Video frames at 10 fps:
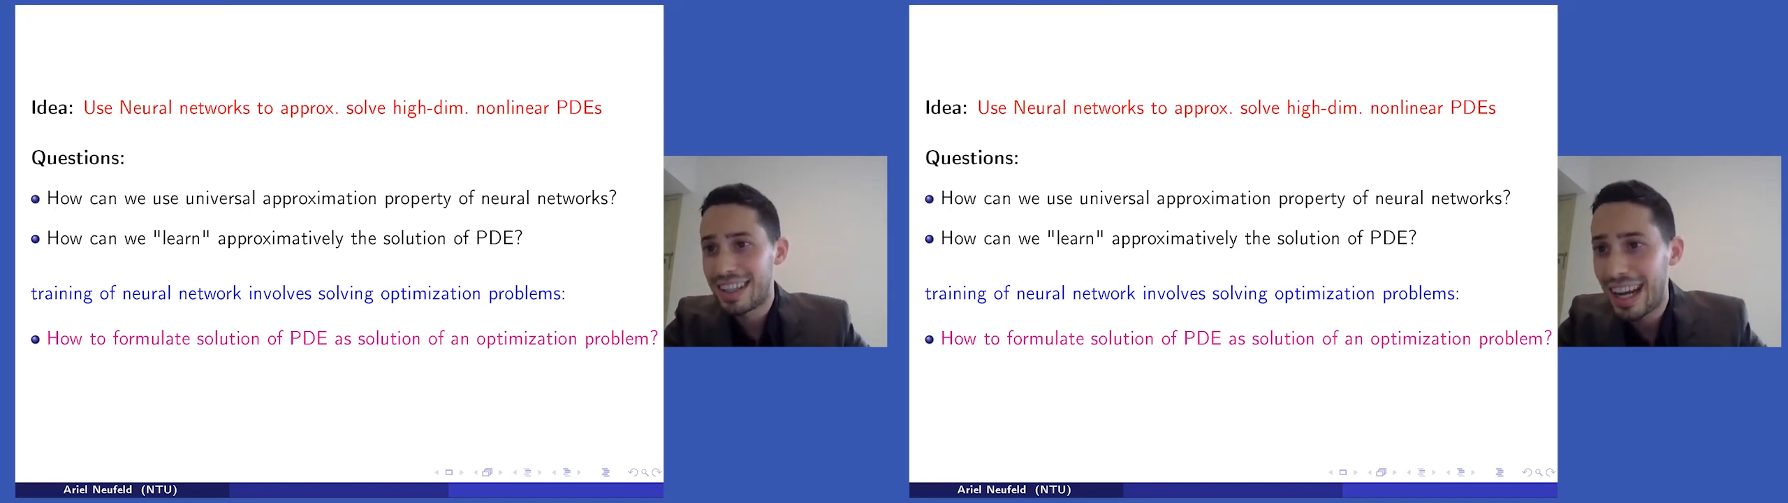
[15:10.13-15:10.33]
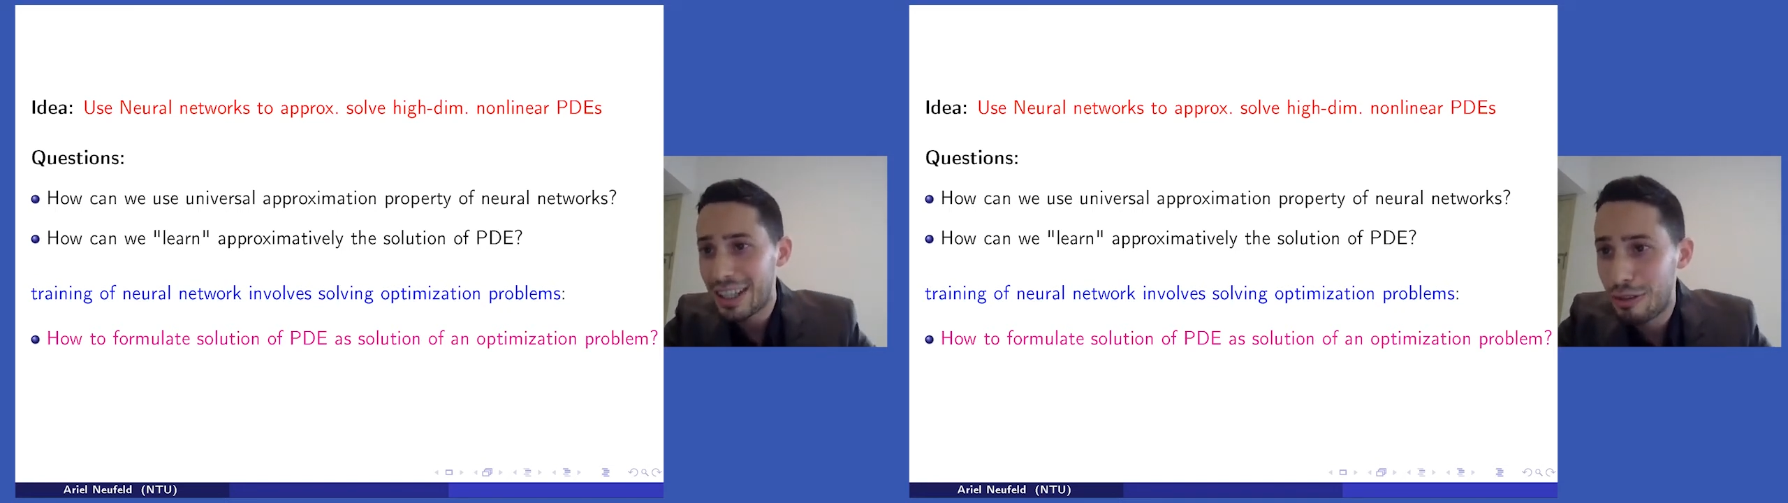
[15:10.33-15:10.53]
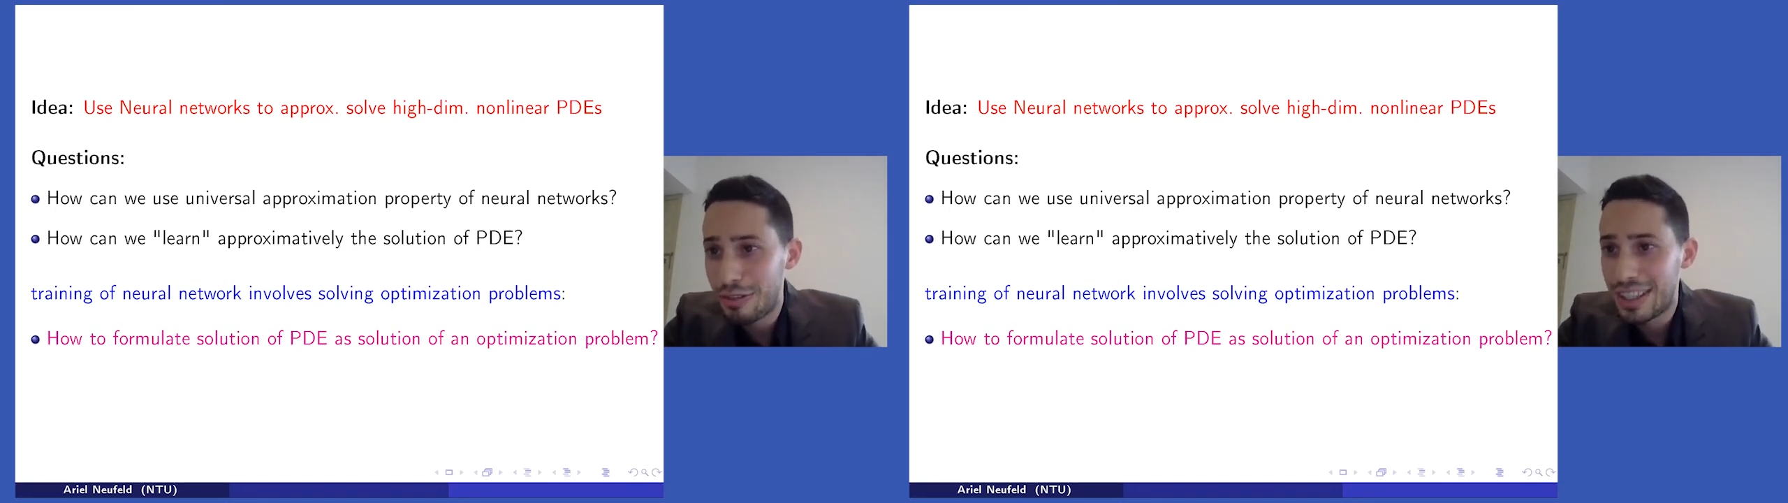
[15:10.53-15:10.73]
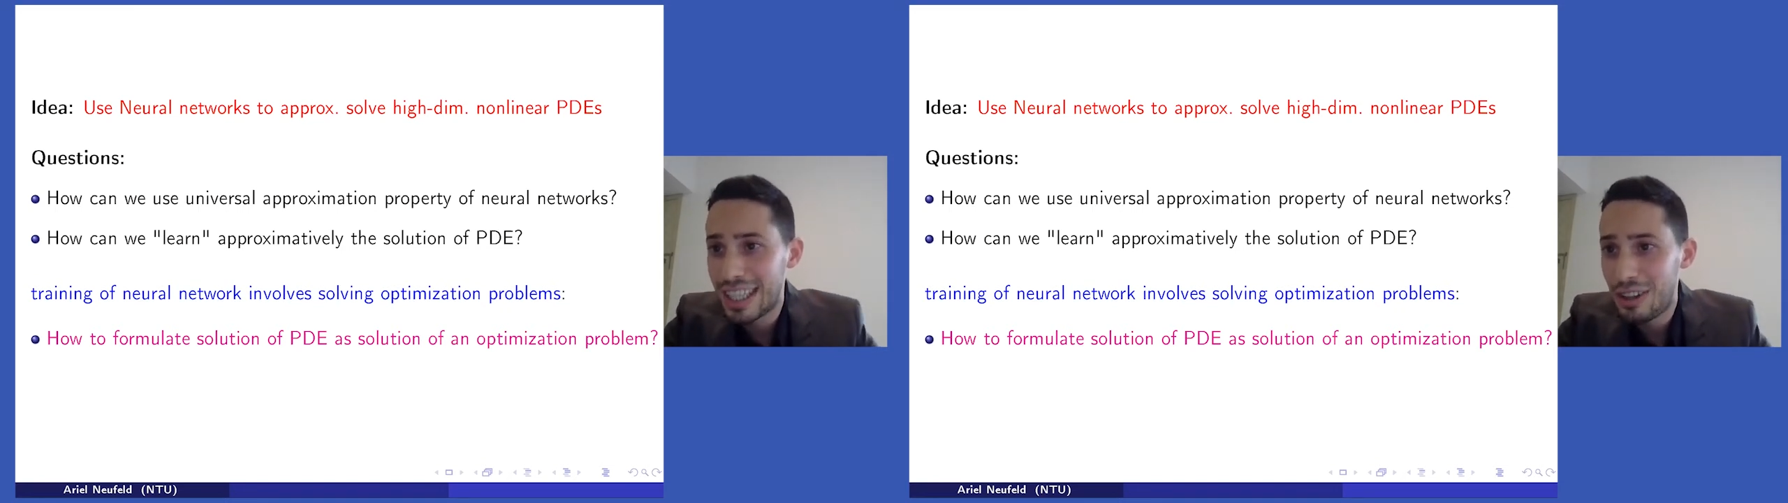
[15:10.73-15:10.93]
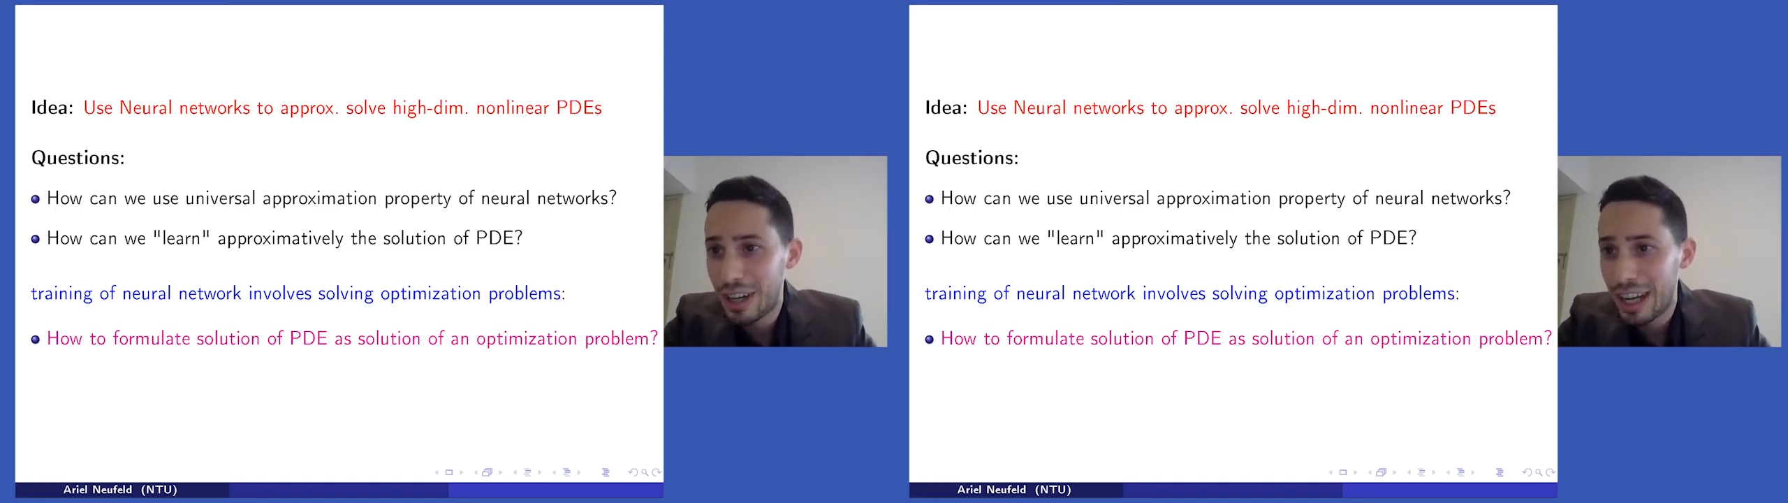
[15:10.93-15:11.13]
catch with this
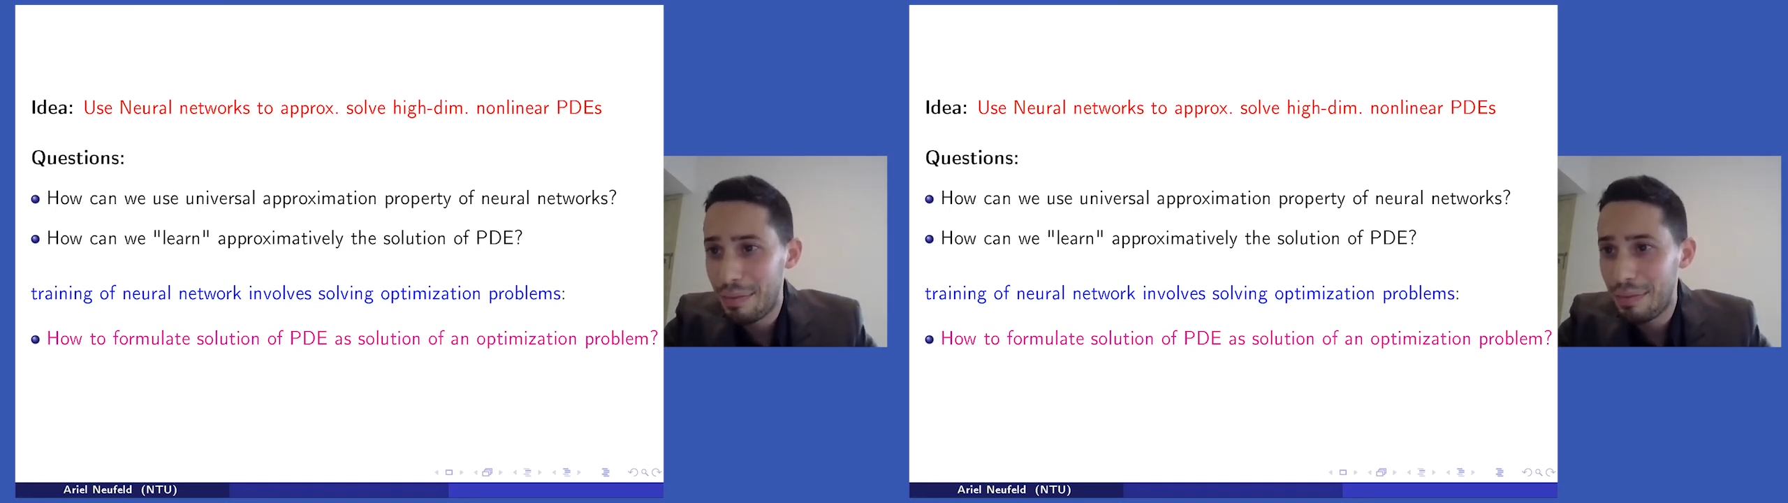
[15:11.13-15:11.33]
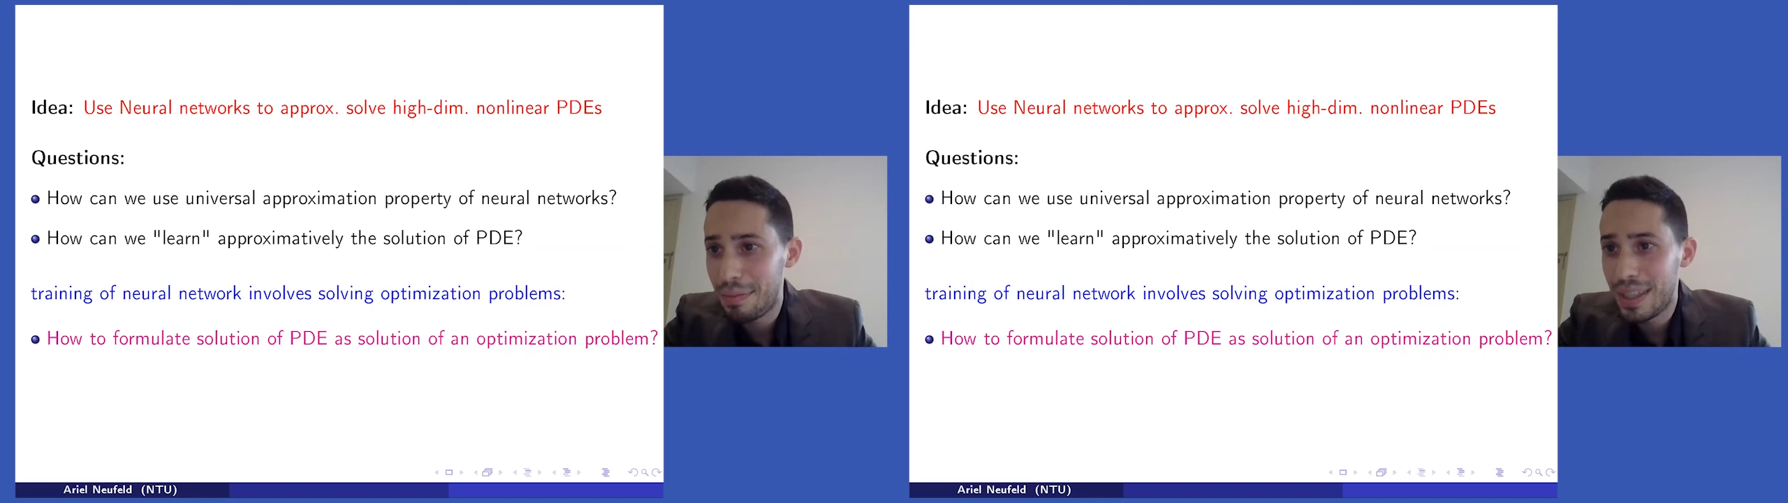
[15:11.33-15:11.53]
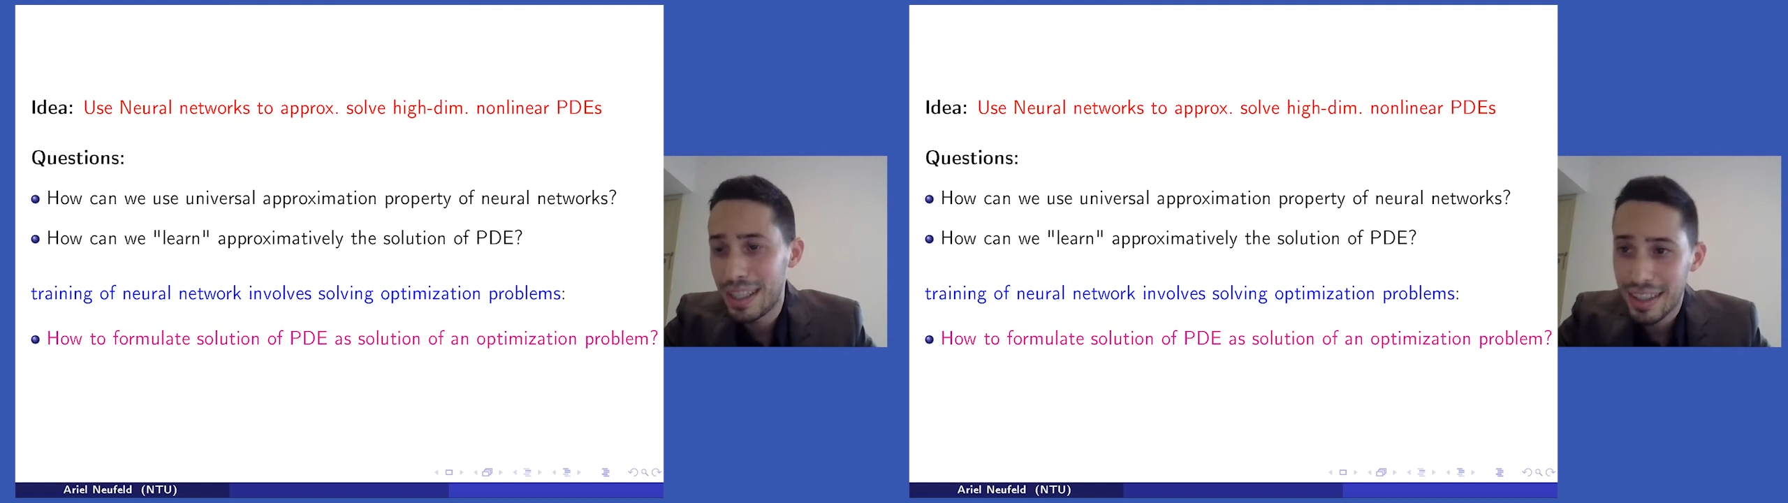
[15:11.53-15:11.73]
theorem.